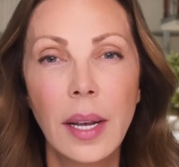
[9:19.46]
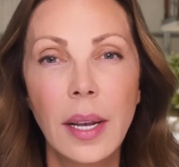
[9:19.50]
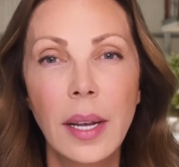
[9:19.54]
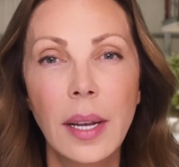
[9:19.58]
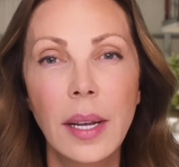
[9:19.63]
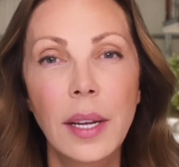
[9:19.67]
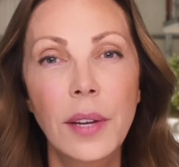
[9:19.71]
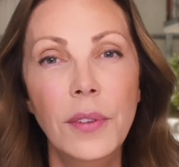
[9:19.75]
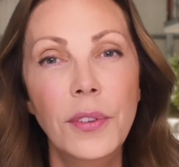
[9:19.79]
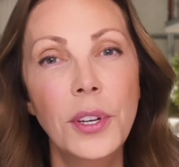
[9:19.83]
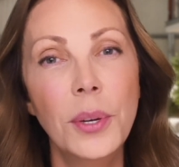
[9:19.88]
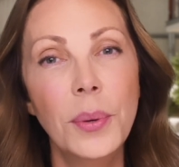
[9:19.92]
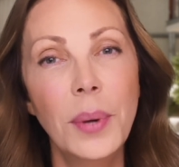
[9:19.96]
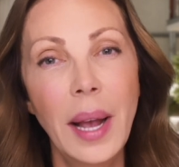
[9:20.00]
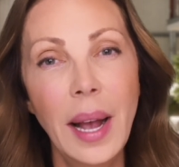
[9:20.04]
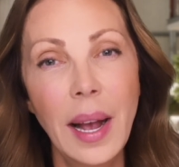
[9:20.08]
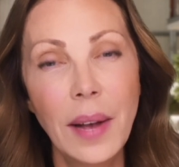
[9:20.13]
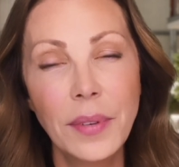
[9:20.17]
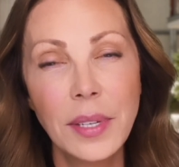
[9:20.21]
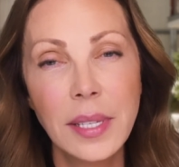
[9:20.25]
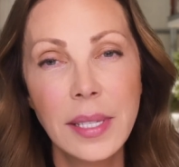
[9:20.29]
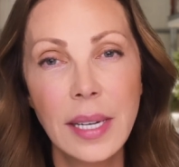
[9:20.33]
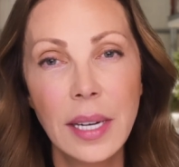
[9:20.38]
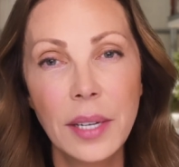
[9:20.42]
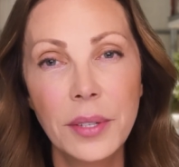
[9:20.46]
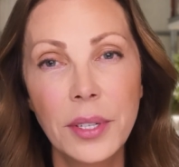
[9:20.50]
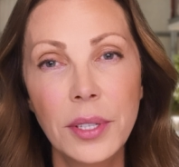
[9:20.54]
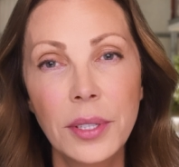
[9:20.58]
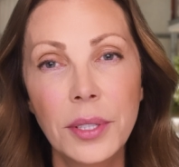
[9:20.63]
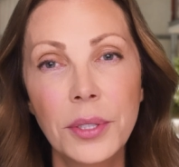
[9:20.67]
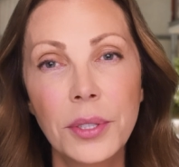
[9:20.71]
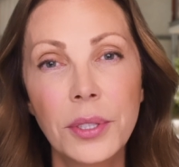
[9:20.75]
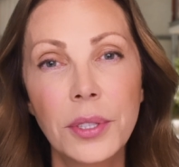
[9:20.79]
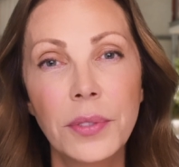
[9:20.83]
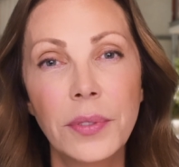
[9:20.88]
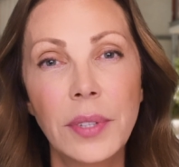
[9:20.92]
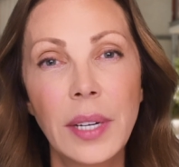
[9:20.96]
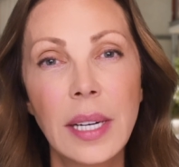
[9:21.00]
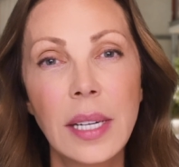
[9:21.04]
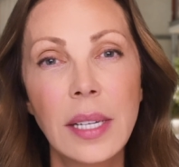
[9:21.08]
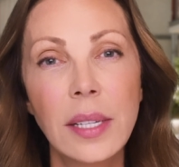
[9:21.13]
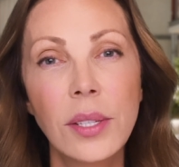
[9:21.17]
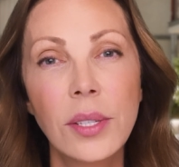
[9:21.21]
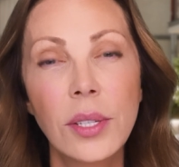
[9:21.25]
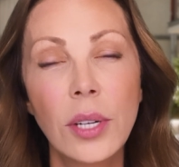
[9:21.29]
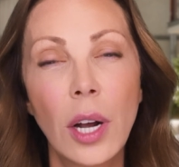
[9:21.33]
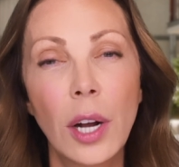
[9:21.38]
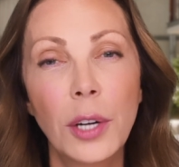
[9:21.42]
If you have a cellular
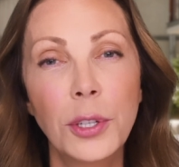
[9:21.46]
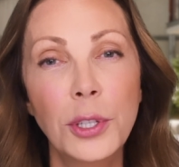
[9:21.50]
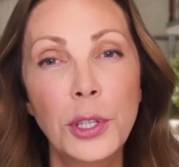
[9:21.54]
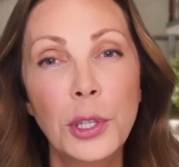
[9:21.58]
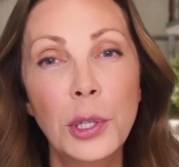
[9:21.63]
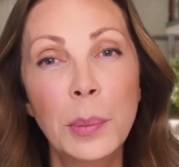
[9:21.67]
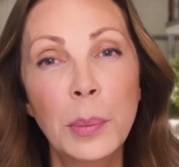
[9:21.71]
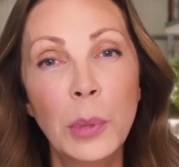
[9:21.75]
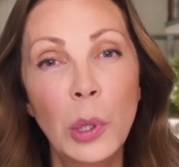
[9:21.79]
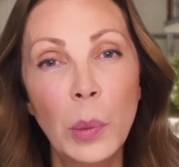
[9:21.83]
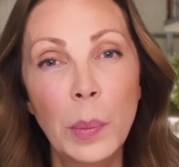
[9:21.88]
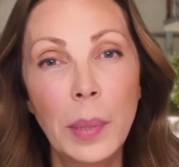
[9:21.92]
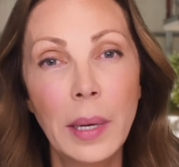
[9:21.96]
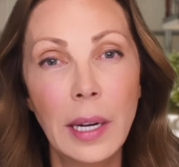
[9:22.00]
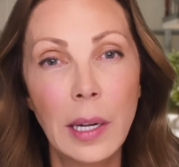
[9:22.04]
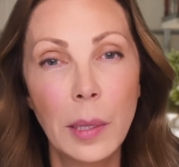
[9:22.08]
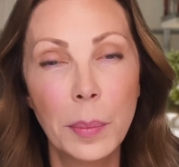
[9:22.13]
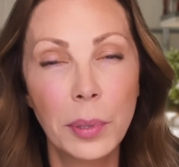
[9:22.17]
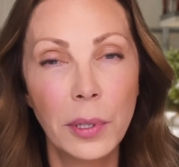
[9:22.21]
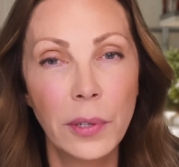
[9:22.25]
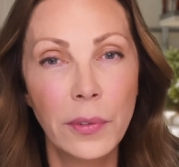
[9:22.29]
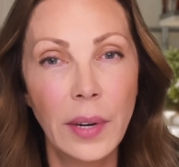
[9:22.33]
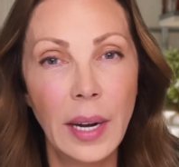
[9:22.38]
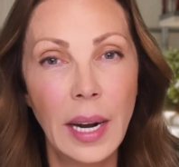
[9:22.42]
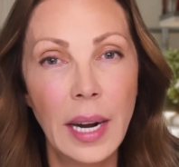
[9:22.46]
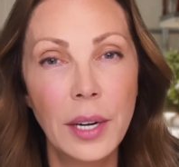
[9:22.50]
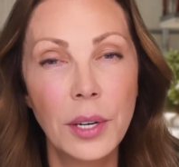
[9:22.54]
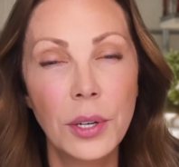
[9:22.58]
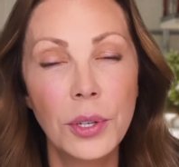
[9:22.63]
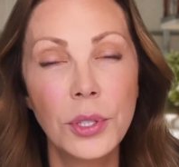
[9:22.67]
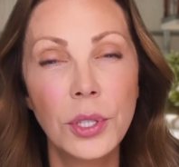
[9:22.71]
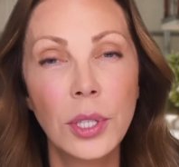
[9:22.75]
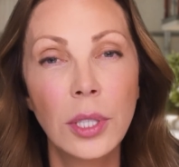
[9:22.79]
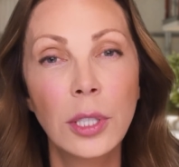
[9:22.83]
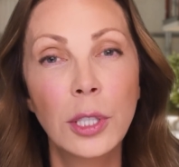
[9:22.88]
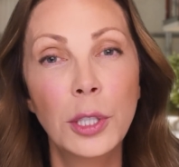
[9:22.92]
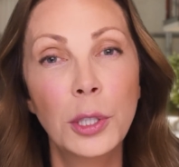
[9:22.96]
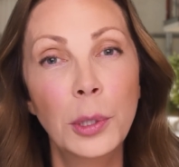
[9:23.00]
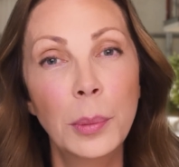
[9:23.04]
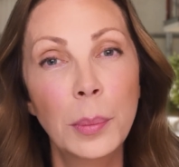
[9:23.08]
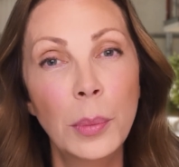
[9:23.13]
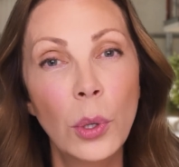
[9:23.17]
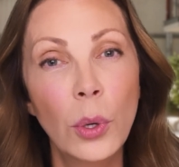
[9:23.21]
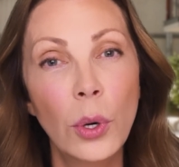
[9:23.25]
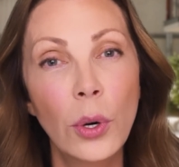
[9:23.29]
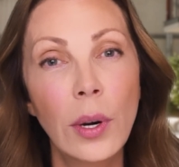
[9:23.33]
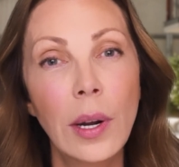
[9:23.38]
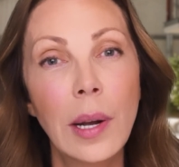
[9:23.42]
device, talk to your mobile provider to learn
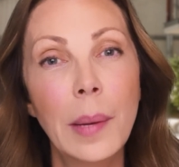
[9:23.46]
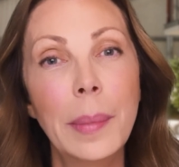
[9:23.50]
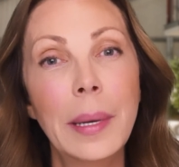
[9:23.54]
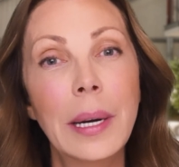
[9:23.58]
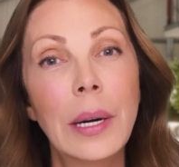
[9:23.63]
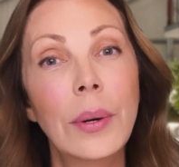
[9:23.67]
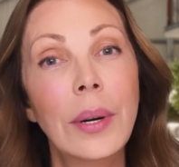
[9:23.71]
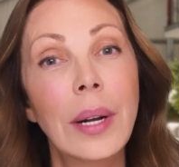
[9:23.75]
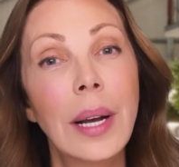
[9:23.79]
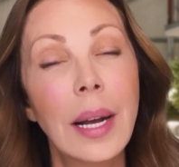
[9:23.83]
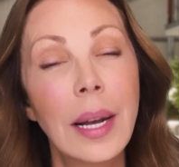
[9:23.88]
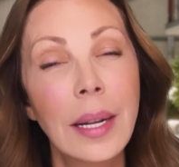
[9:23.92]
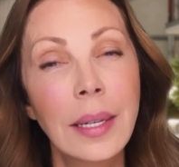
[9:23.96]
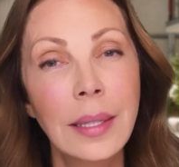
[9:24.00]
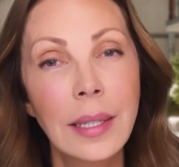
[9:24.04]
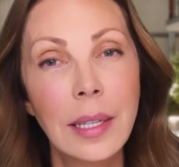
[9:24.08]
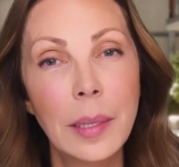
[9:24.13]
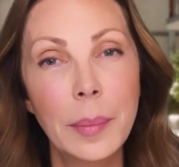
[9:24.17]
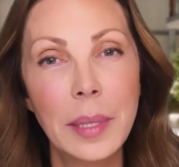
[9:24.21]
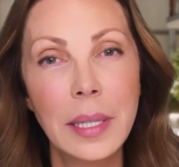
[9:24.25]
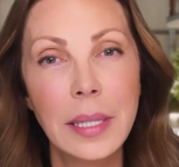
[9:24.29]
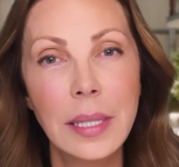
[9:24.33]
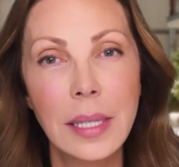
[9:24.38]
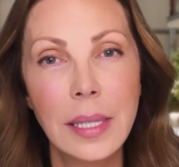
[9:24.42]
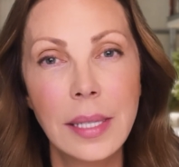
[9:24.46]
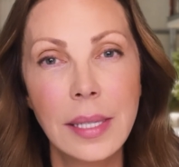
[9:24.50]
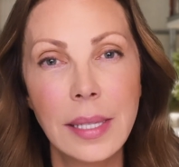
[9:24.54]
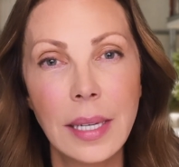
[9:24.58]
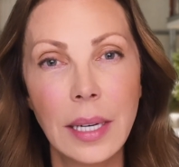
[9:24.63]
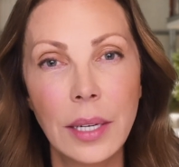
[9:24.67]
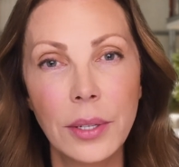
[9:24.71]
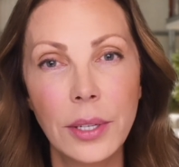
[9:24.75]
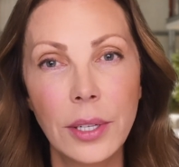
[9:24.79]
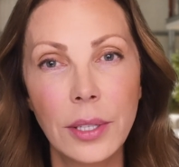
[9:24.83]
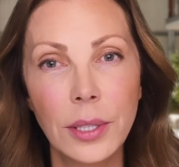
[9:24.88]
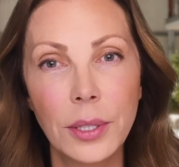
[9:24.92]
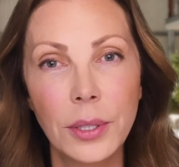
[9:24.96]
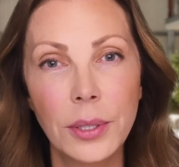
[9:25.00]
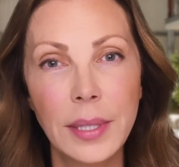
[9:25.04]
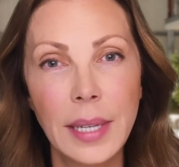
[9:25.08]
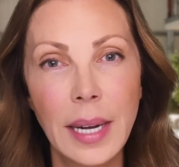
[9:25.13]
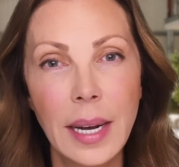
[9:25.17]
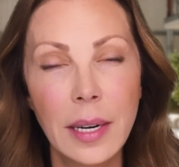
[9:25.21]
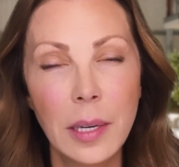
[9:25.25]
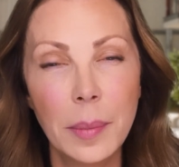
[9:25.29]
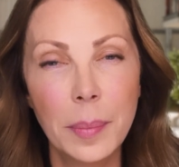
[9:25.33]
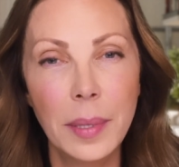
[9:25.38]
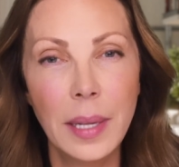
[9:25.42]
more about unlimited cellular
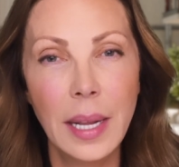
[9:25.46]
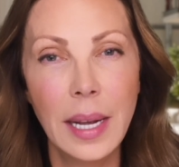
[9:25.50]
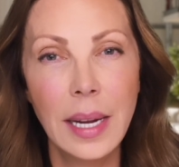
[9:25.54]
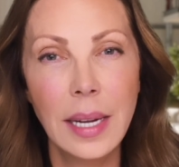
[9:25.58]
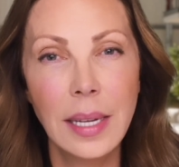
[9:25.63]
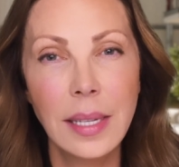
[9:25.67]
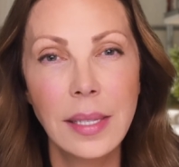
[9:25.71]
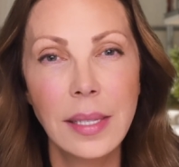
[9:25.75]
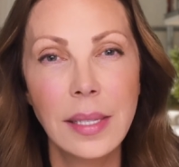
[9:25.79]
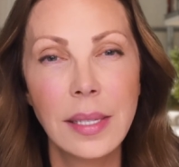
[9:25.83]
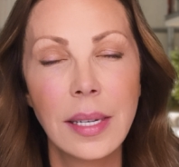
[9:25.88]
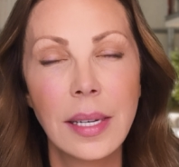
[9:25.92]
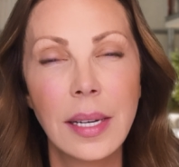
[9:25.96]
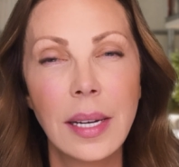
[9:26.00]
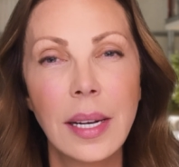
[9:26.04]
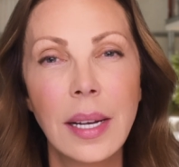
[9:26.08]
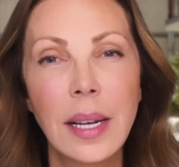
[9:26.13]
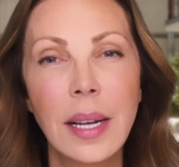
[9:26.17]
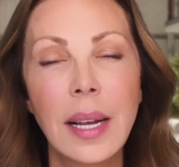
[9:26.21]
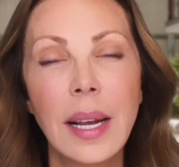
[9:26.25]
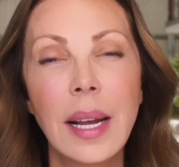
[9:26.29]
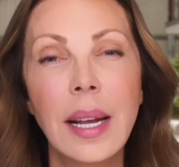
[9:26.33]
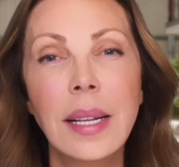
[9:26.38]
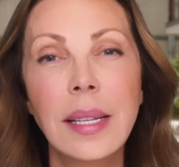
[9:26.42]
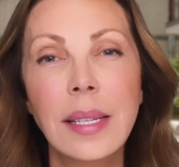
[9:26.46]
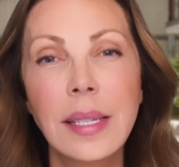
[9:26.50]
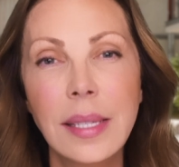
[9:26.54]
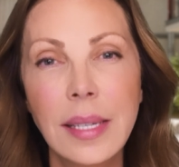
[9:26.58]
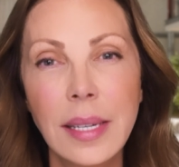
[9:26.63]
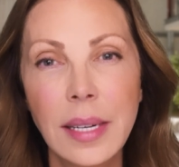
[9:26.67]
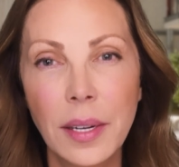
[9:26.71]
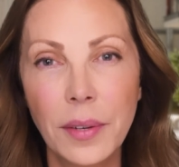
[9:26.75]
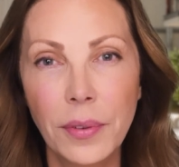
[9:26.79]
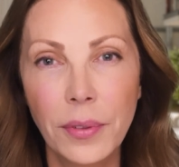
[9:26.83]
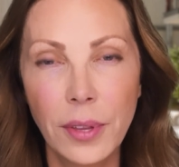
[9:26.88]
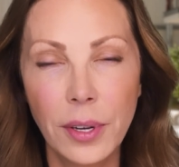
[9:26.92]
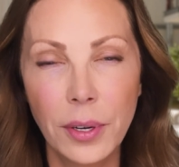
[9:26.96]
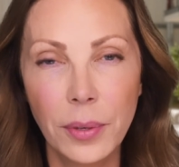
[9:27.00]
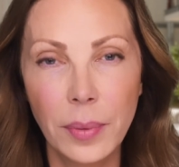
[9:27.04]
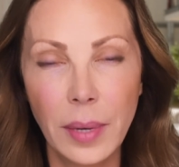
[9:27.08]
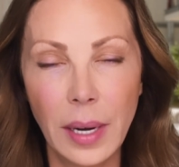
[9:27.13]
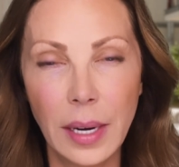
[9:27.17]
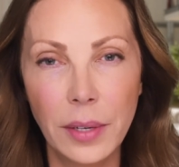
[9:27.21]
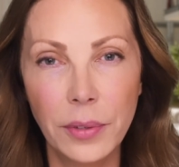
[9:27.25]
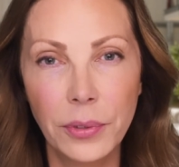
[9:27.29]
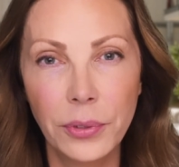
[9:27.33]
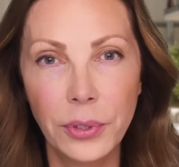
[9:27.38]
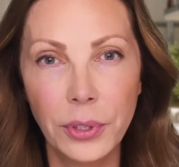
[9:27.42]
data plans and see if they're
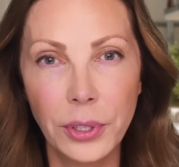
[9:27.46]
right for